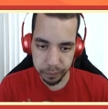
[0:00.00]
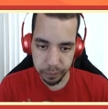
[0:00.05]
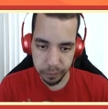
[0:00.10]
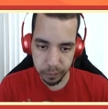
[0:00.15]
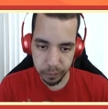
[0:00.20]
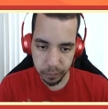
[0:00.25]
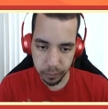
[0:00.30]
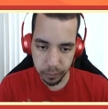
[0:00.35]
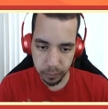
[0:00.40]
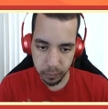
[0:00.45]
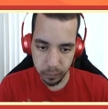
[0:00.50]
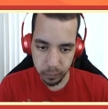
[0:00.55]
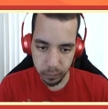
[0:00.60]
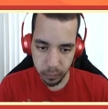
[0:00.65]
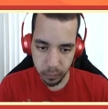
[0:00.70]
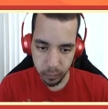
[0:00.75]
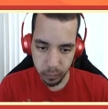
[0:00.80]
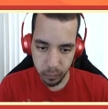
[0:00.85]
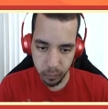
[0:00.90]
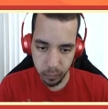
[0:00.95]

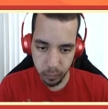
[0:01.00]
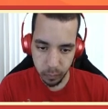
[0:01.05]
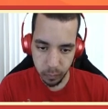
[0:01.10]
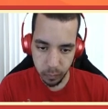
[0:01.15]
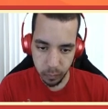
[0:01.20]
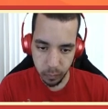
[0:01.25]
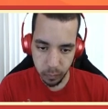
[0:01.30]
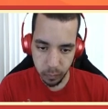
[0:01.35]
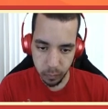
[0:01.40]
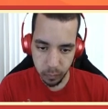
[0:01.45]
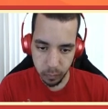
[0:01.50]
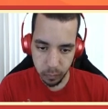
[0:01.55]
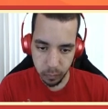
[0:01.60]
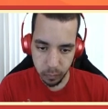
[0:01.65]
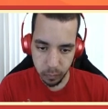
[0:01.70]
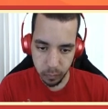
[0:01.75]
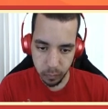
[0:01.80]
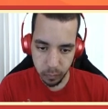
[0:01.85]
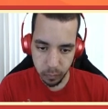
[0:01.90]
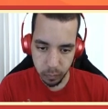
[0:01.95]

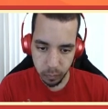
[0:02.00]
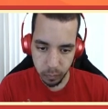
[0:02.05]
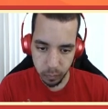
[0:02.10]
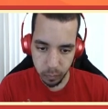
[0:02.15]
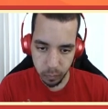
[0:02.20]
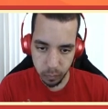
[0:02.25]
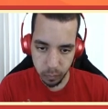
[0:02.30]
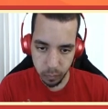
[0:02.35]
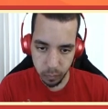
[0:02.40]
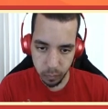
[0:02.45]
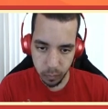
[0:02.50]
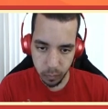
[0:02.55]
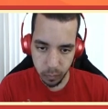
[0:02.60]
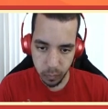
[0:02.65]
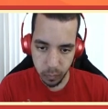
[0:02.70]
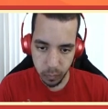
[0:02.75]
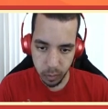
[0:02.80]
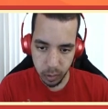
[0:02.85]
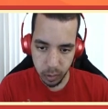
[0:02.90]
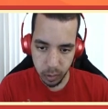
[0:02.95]

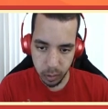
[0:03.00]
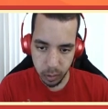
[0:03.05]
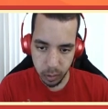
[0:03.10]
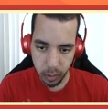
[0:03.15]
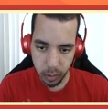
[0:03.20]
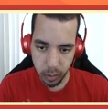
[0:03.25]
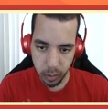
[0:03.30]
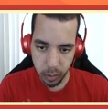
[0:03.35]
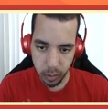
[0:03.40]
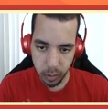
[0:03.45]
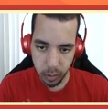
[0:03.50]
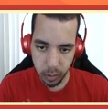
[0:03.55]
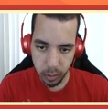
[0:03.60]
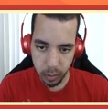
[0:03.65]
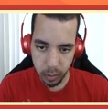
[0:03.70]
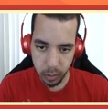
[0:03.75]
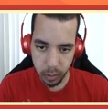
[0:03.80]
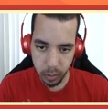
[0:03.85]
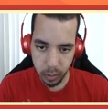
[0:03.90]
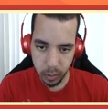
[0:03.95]

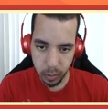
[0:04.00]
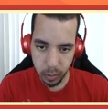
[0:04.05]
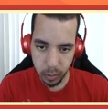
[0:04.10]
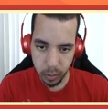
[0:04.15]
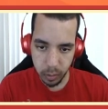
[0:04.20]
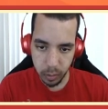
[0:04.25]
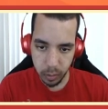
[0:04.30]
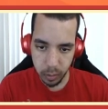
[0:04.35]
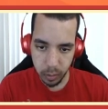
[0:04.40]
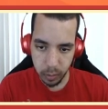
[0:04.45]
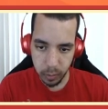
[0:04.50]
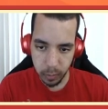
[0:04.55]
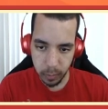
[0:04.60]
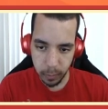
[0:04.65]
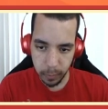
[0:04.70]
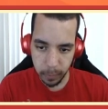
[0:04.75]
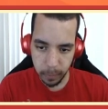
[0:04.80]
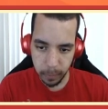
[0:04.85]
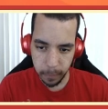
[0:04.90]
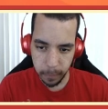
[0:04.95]

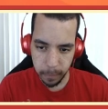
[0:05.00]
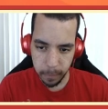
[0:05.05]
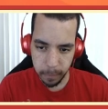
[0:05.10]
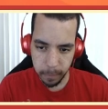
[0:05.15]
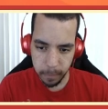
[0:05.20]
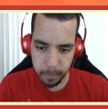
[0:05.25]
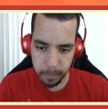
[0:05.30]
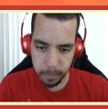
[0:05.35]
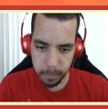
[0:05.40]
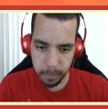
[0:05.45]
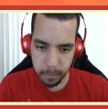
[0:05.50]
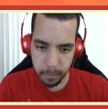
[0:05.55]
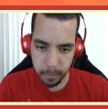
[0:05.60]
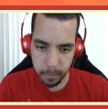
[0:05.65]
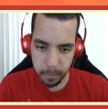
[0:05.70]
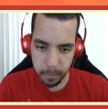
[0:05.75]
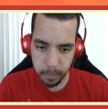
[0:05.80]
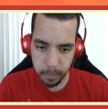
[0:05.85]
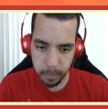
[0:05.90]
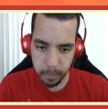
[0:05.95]

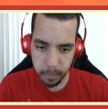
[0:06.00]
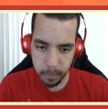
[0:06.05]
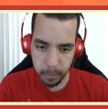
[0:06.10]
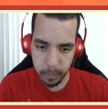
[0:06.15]
[no speech]